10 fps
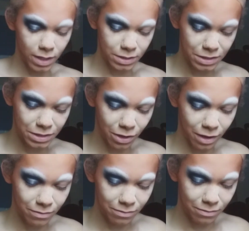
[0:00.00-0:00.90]
because
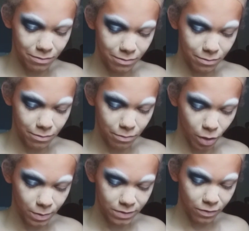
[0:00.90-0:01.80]
it's not
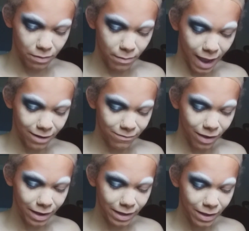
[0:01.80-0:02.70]
purposefully
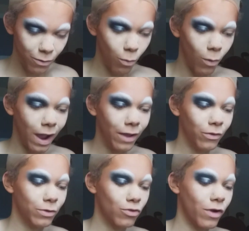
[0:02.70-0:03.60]
mattifying it
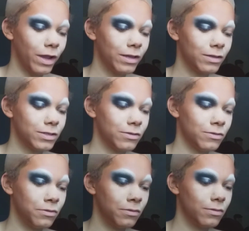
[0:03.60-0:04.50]
while you're trying
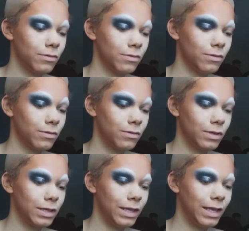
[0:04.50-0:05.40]
to
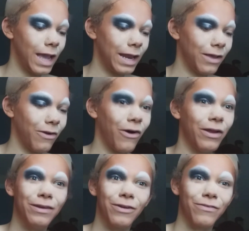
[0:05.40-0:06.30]
get it
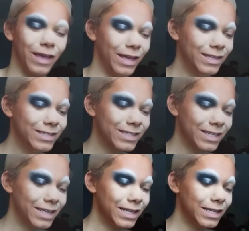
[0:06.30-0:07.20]
on your
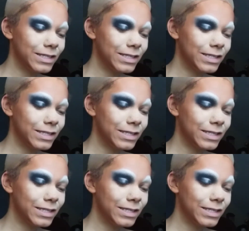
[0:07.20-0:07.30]
face.